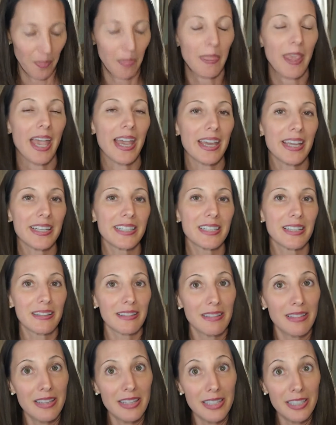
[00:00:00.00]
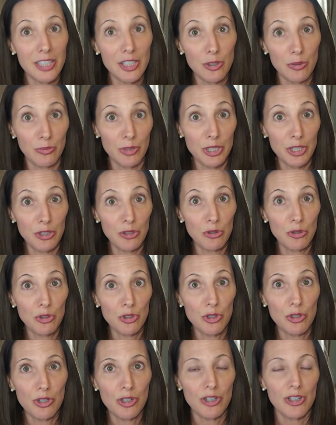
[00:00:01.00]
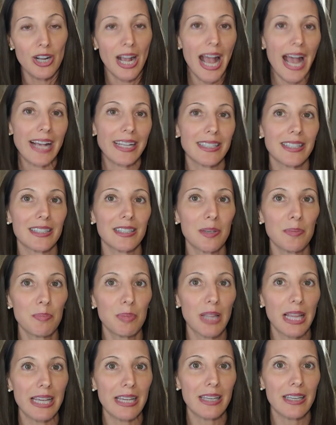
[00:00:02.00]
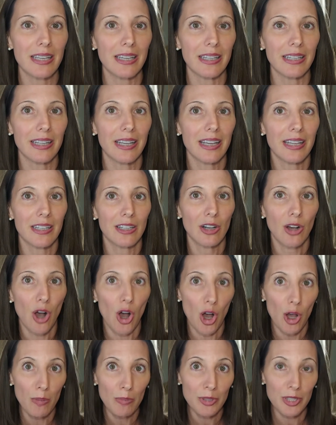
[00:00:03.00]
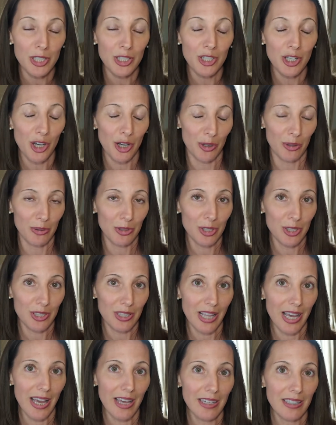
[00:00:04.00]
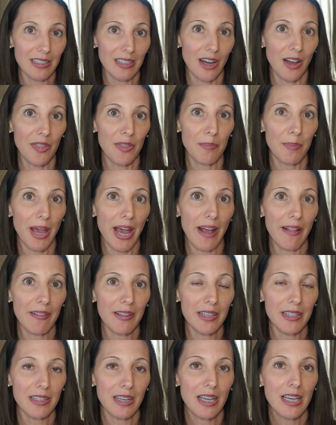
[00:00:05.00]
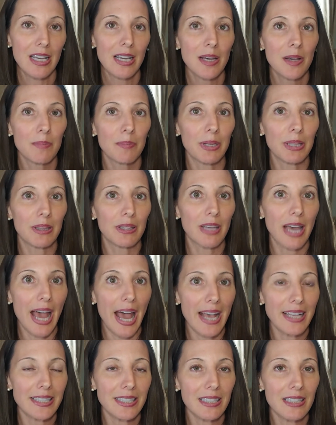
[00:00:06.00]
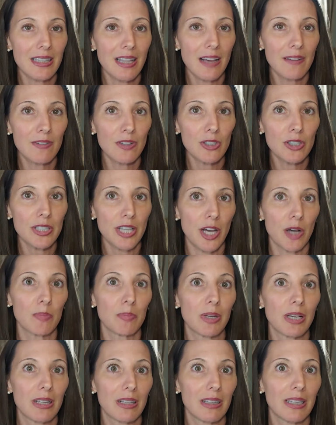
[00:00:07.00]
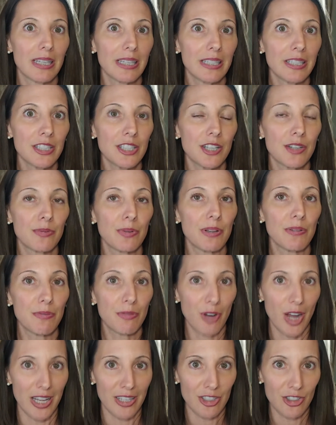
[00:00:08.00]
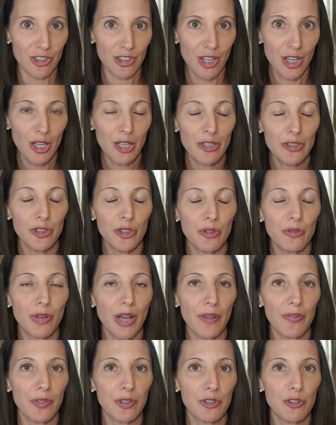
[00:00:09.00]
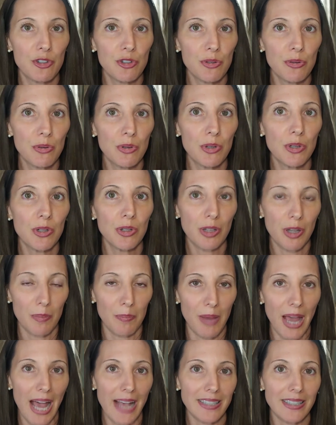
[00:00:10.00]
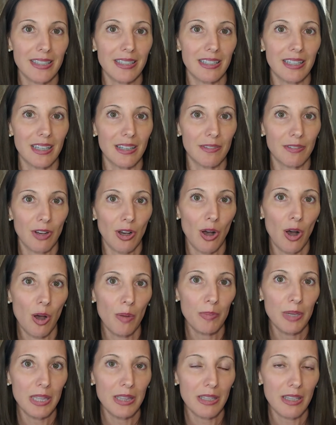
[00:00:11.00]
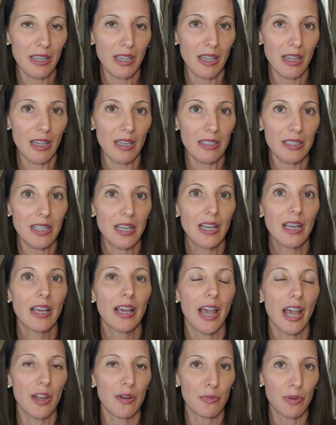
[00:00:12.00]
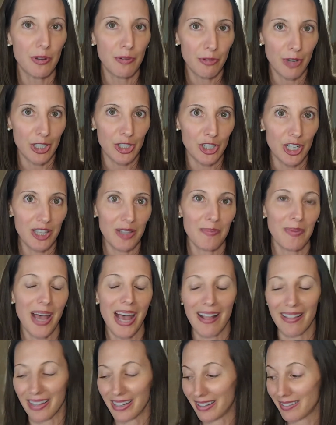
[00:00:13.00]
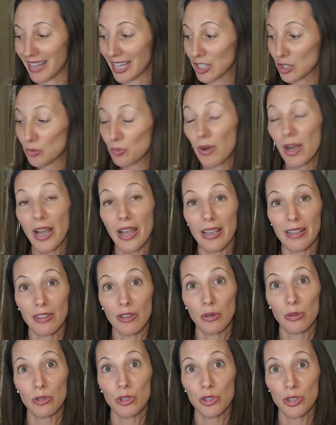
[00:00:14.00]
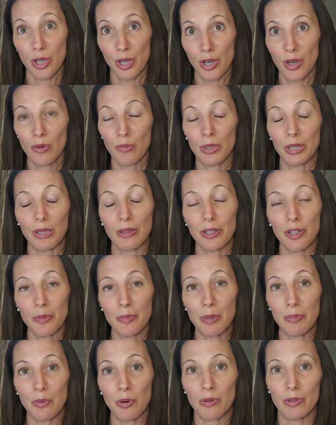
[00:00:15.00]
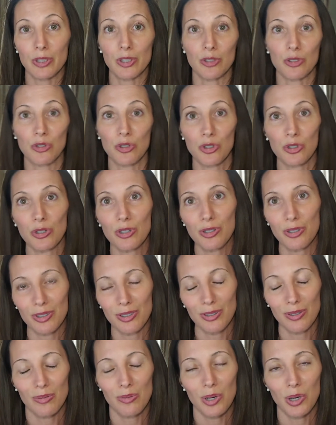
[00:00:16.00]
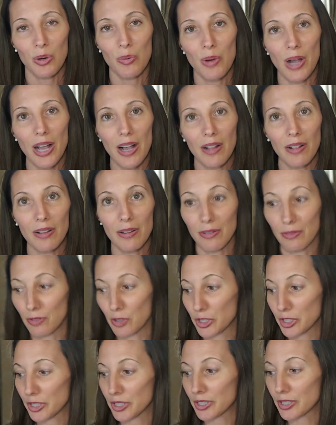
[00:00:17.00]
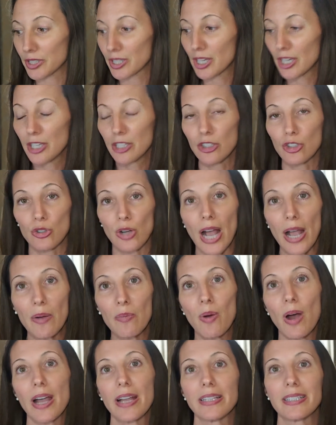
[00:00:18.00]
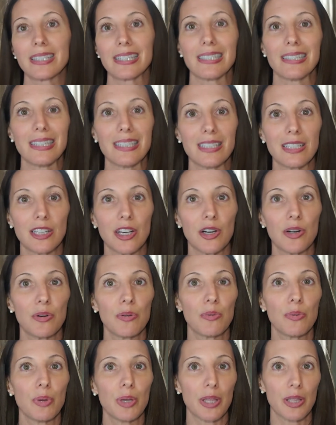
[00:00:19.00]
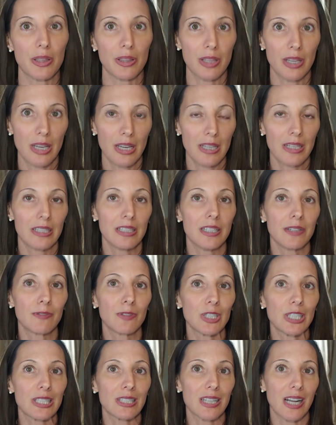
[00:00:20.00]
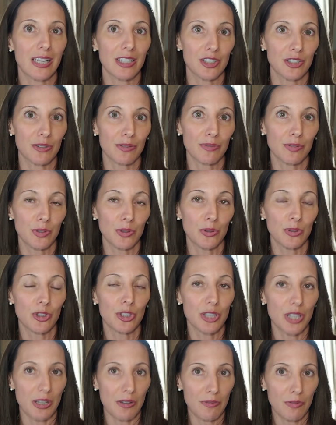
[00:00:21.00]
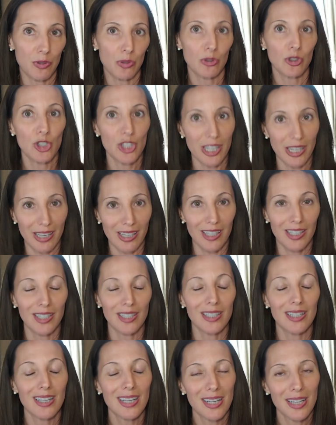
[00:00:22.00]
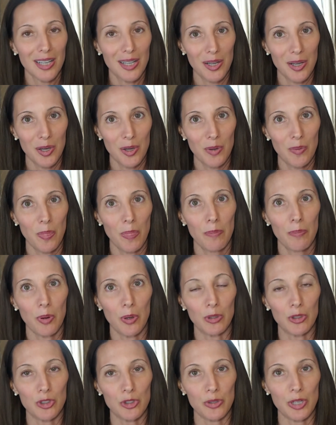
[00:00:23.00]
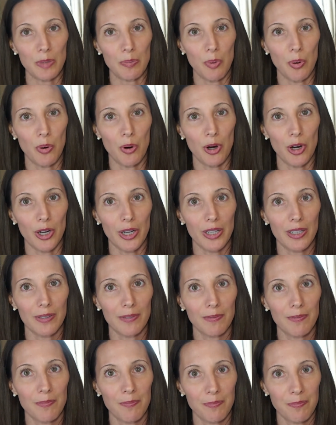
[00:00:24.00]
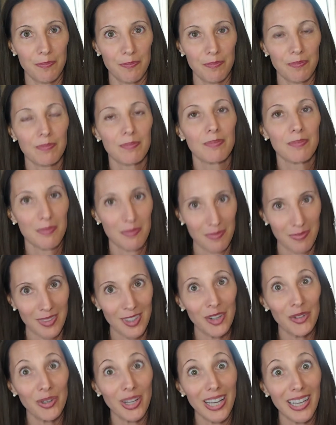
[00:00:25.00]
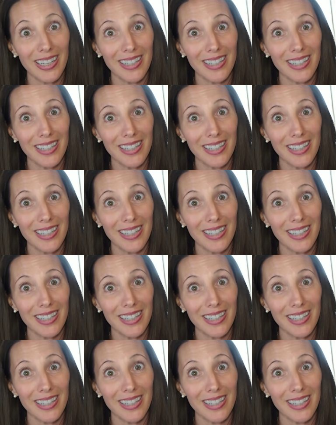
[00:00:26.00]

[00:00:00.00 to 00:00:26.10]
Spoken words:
And this residual sugar acts as a blanket. It calms and coats that on the palate, but the acid levels help cleanse and refresh. So you've got the dual capacity of calming the heat and refreshing the palate. And that's why those with a little bit more residual sugar work well versus dry wines that need to go with different styles of food, seafood, chicken, poultry, pork. Okay.